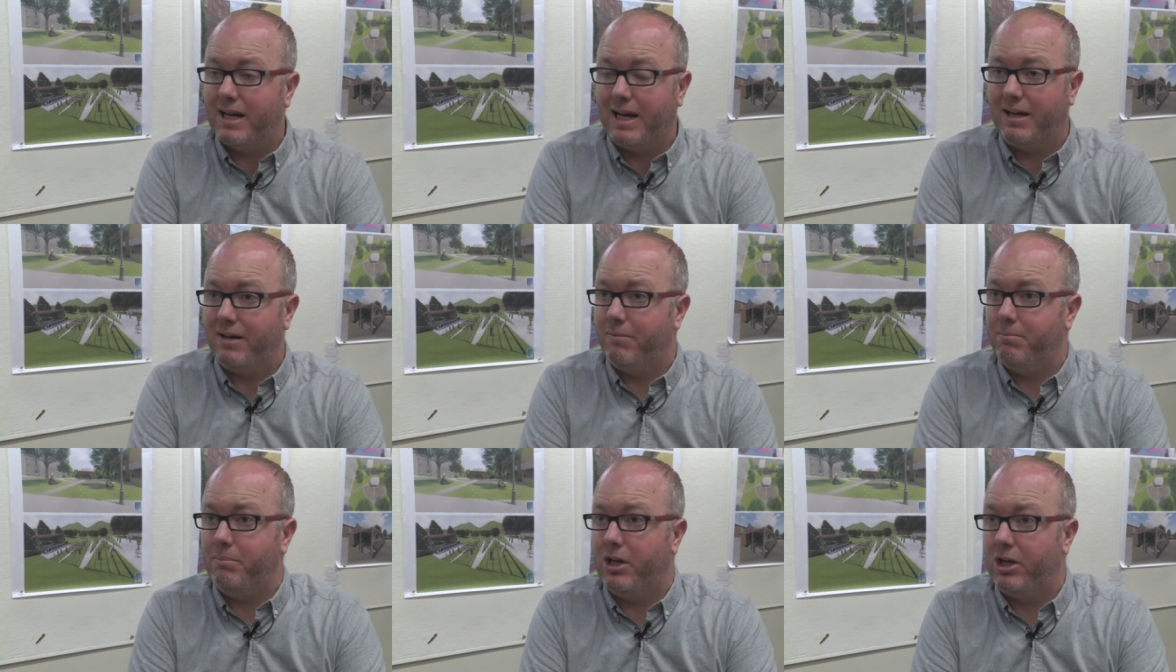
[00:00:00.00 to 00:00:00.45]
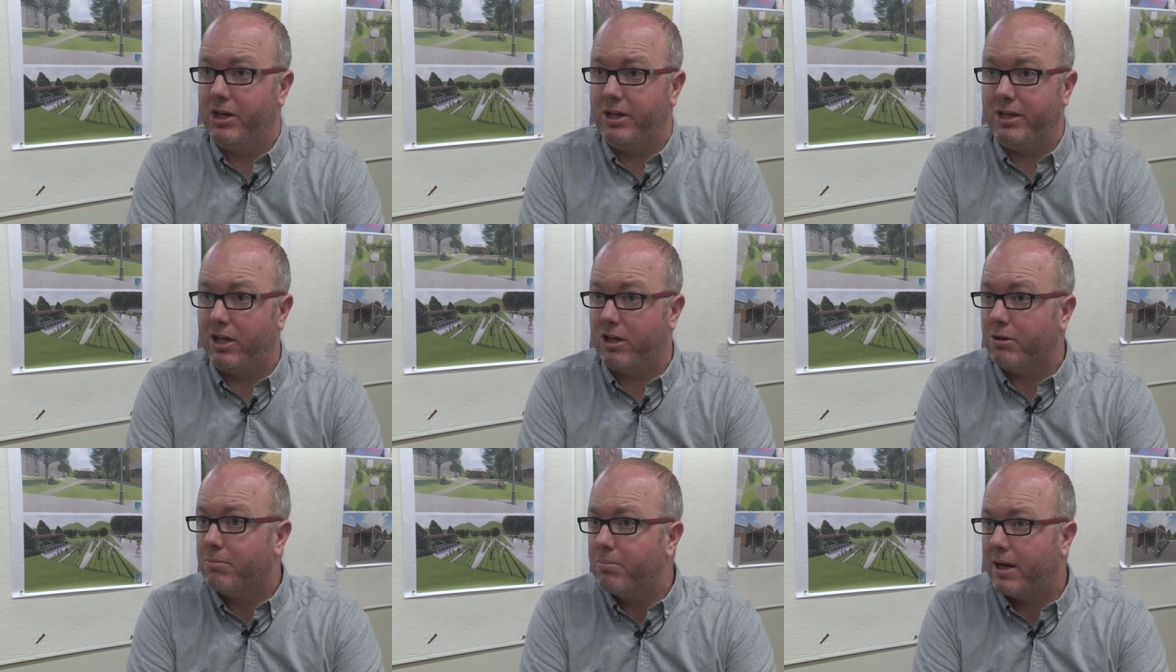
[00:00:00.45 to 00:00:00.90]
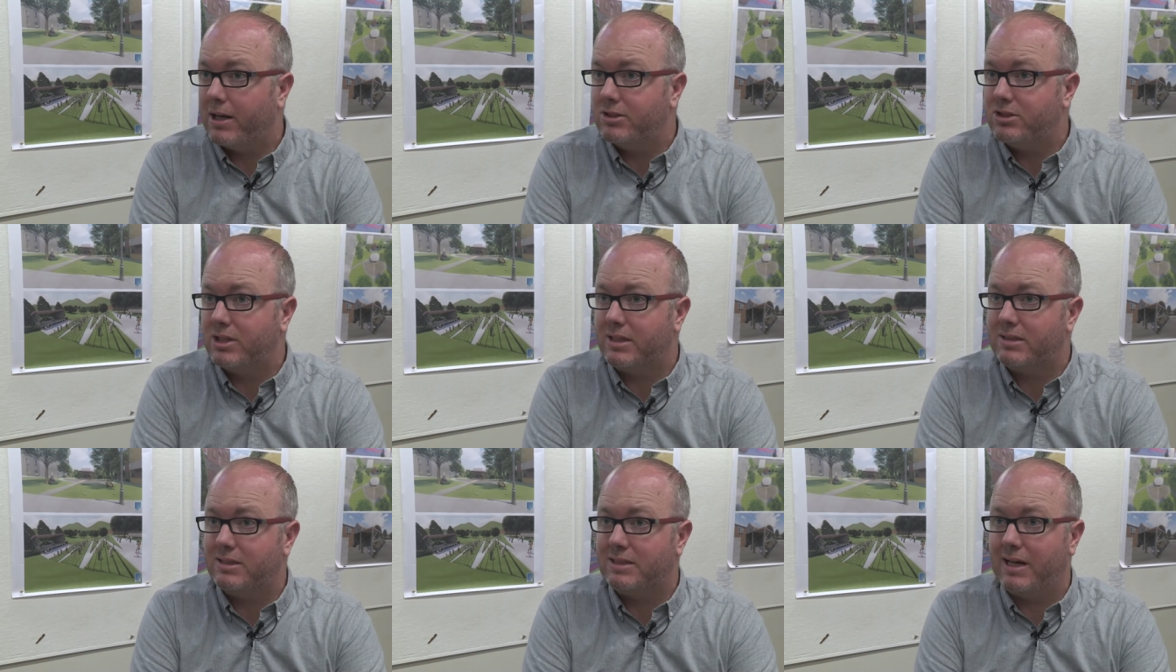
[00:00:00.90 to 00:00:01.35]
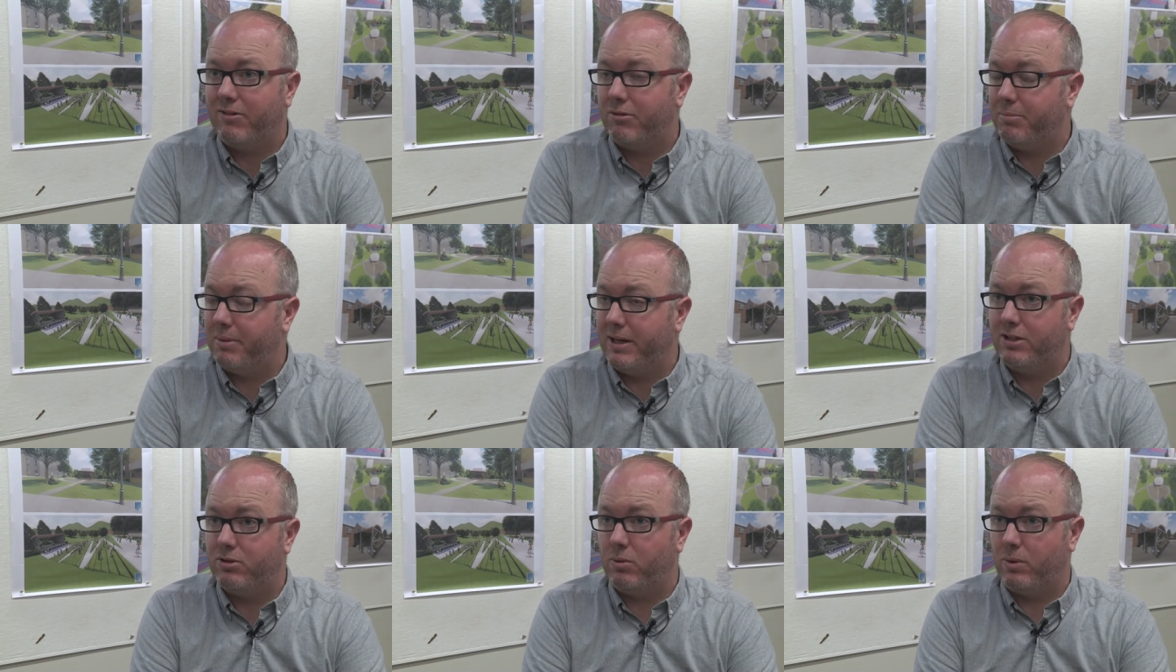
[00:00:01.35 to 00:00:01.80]
ten million dollar projects that would
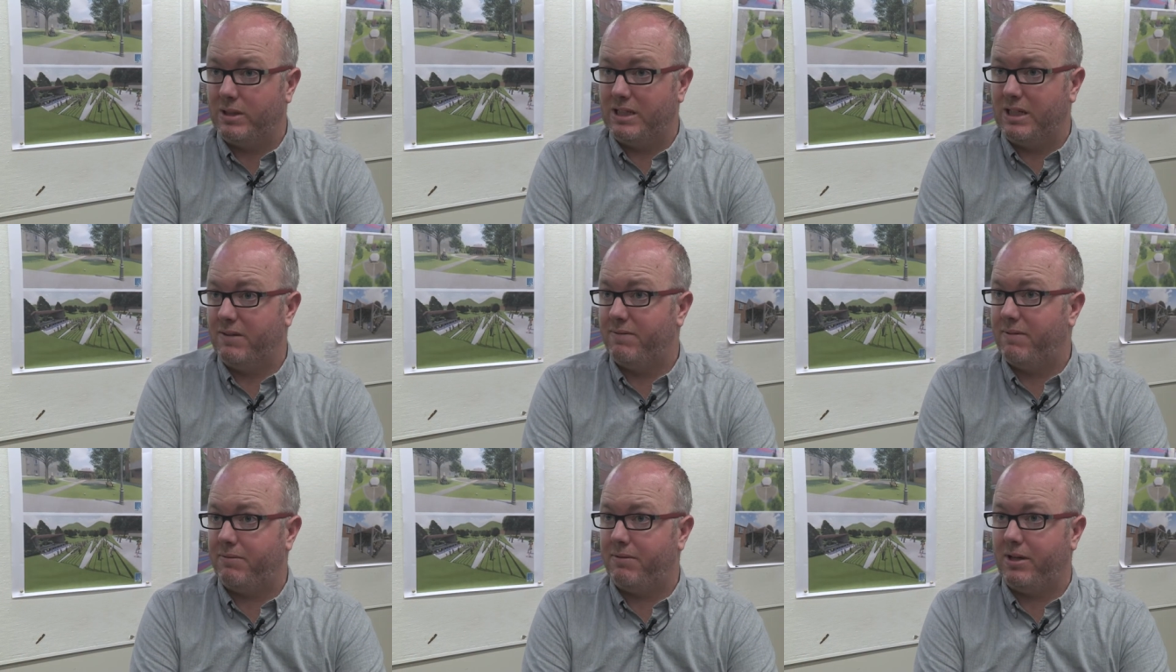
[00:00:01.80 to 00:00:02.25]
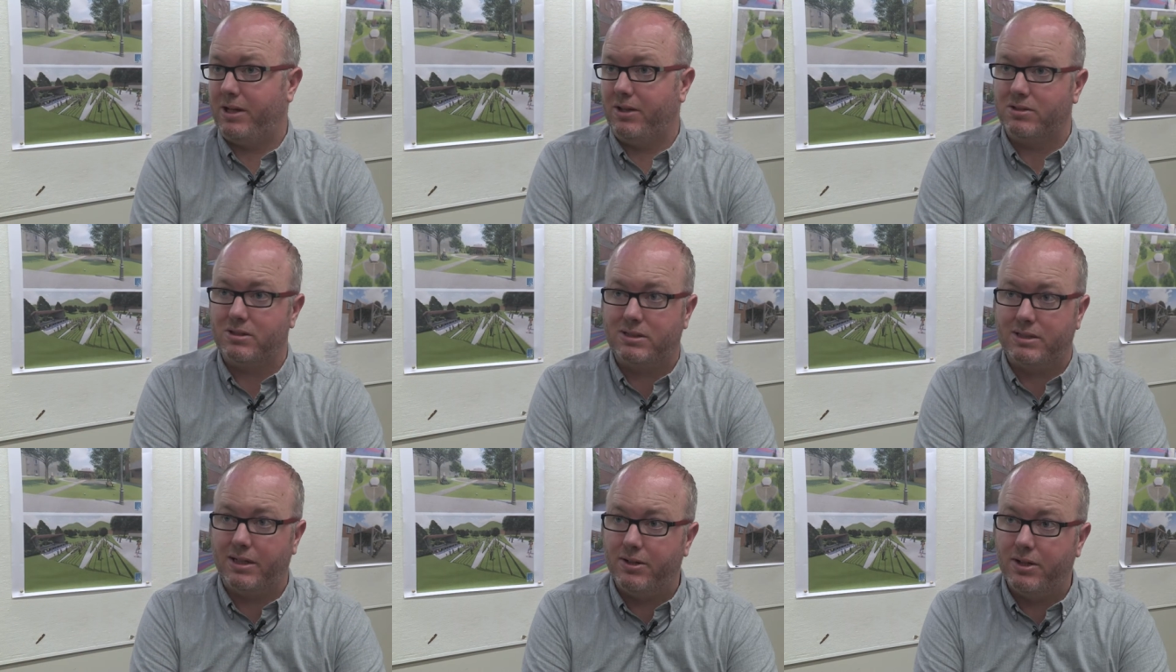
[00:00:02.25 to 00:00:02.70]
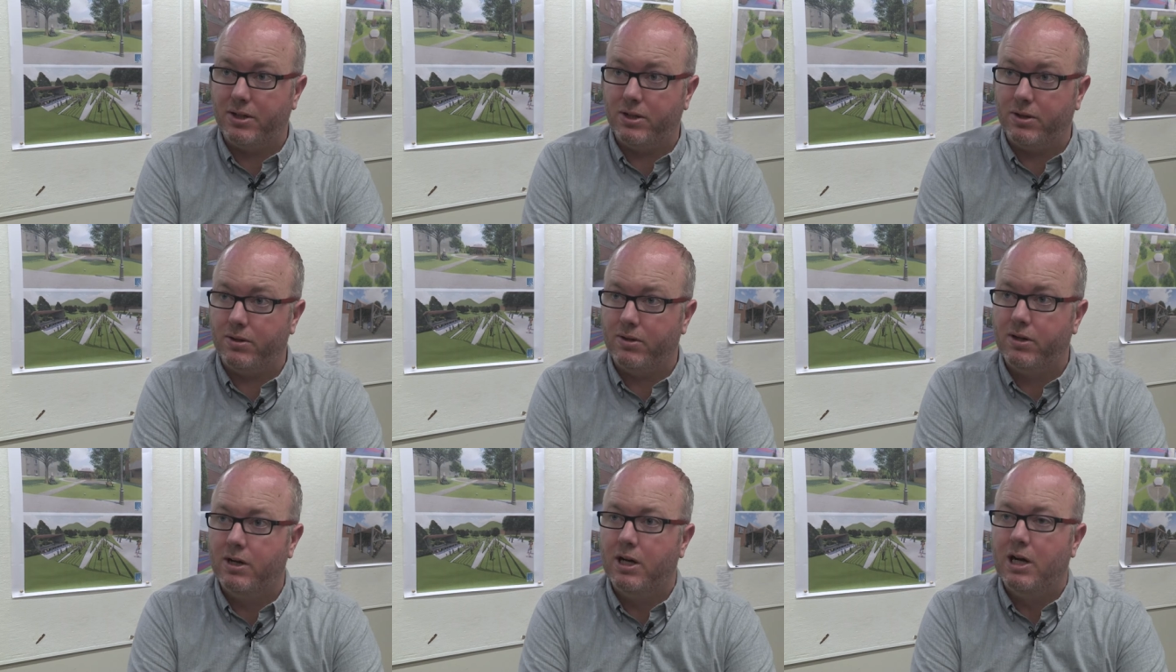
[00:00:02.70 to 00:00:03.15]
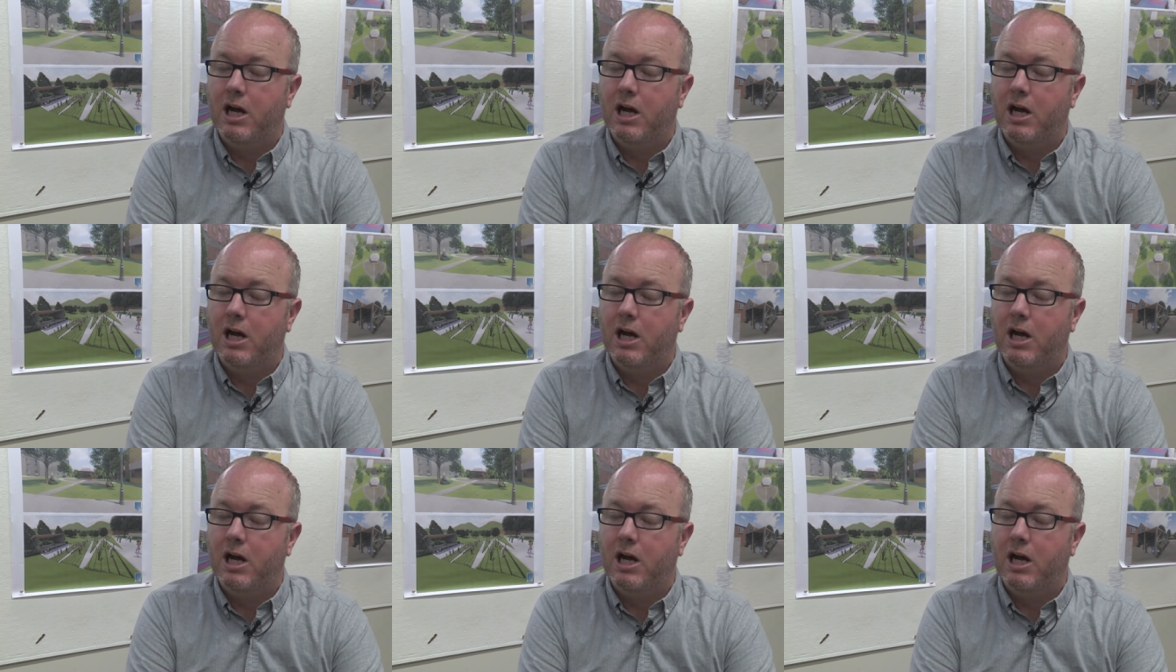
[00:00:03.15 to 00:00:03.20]
be 20 to 50 years to do,